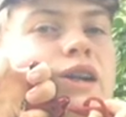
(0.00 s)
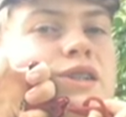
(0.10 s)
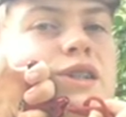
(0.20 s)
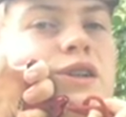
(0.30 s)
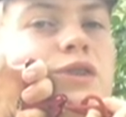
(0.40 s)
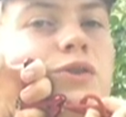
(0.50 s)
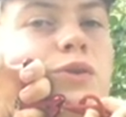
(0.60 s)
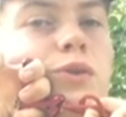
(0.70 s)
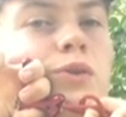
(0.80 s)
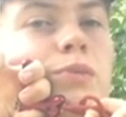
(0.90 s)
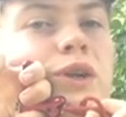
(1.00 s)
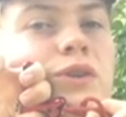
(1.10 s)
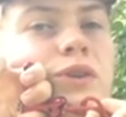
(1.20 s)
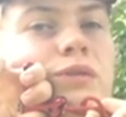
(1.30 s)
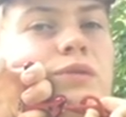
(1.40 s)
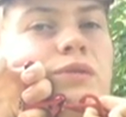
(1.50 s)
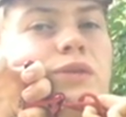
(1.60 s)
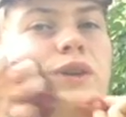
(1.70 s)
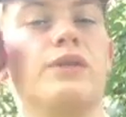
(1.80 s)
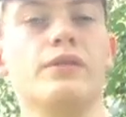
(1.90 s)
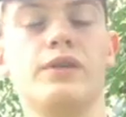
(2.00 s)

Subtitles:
I did controlled punching, right?